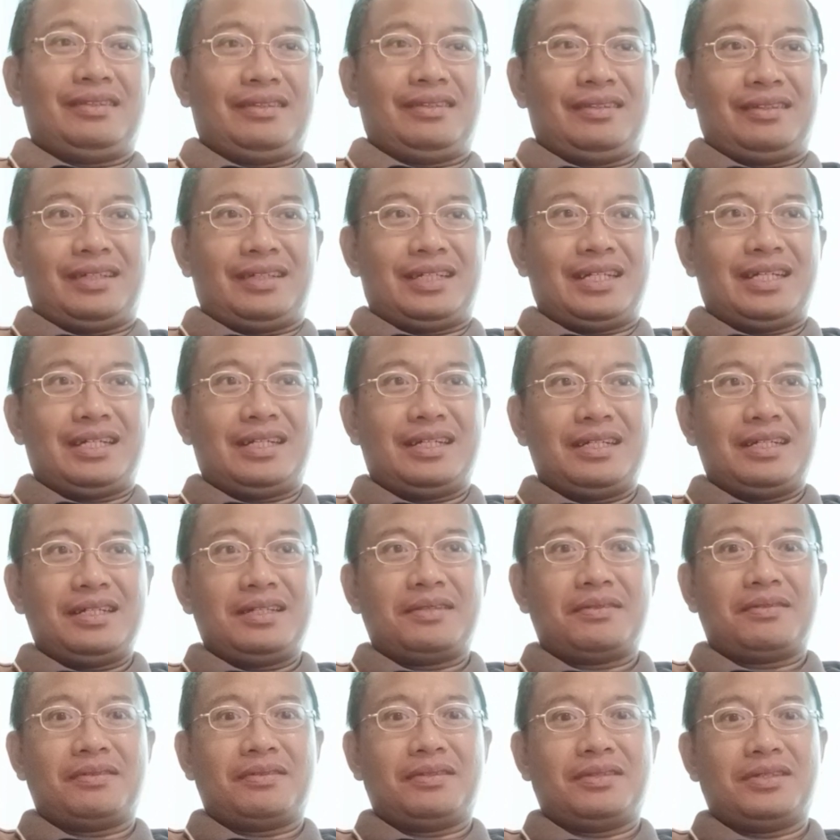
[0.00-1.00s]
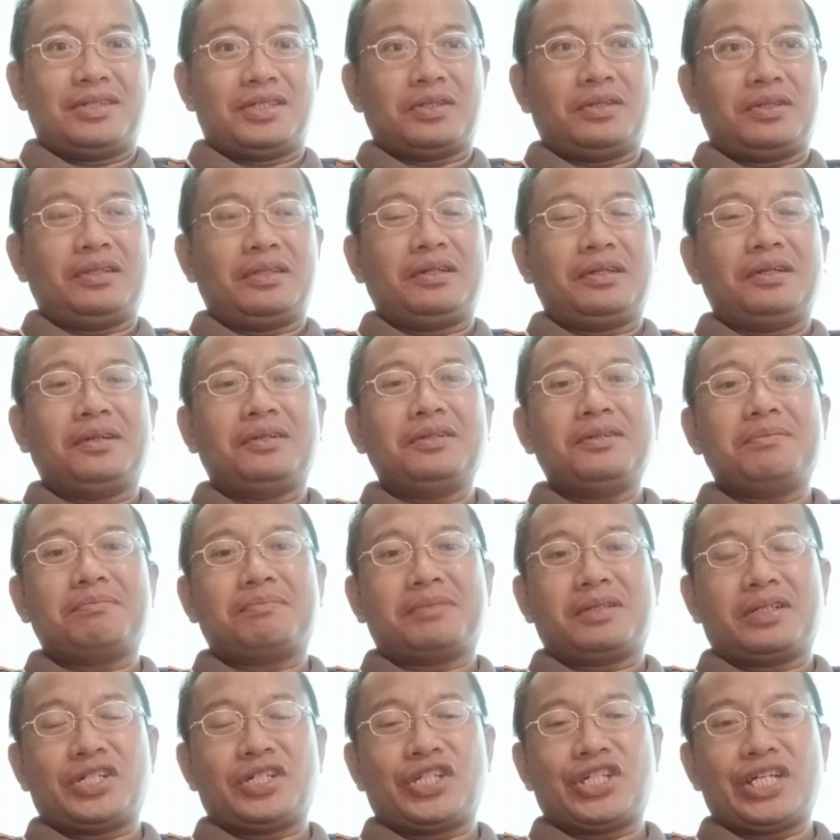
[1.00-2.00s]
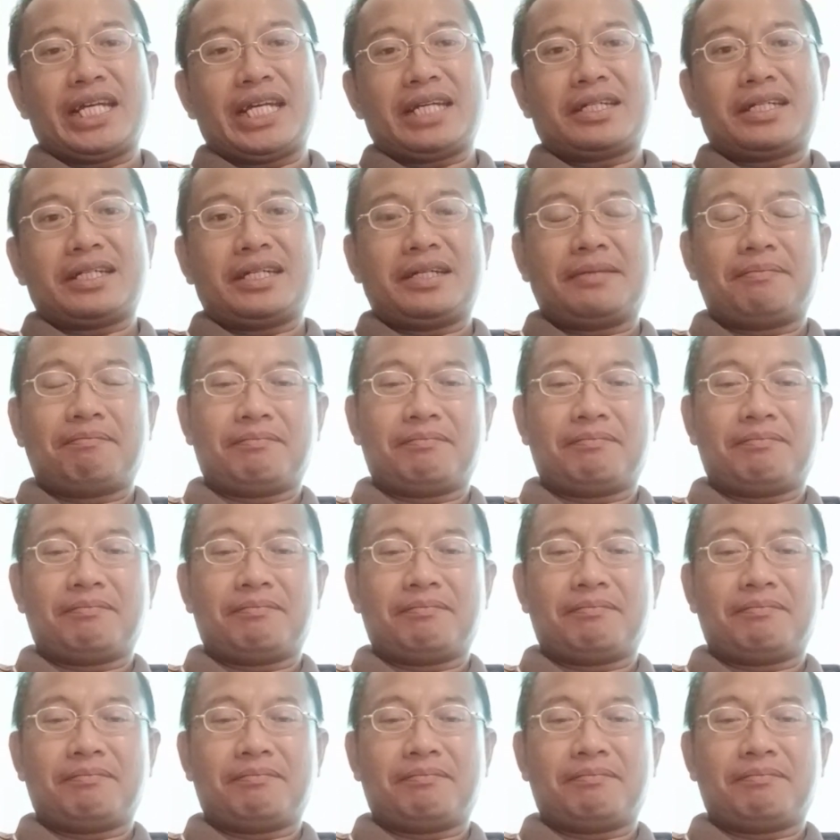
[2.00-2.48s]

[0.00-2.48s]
Okay, so the group project